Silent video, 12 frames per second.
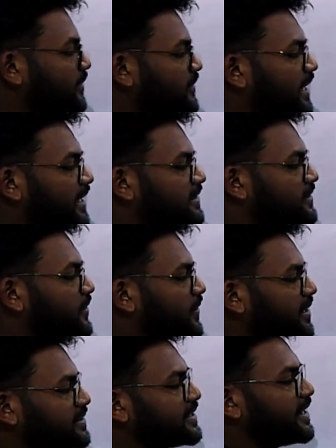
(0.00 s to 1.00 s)
that is
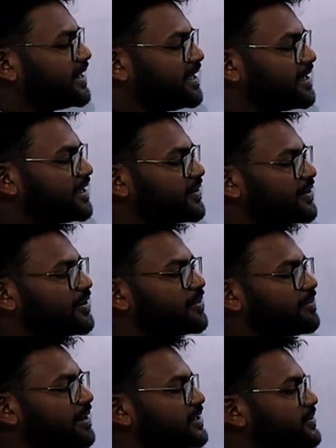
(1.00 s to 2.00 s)
coinciding going to
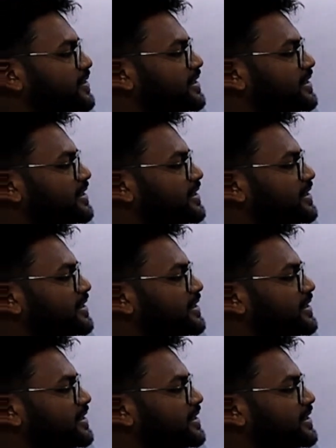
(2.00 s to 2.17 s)
match with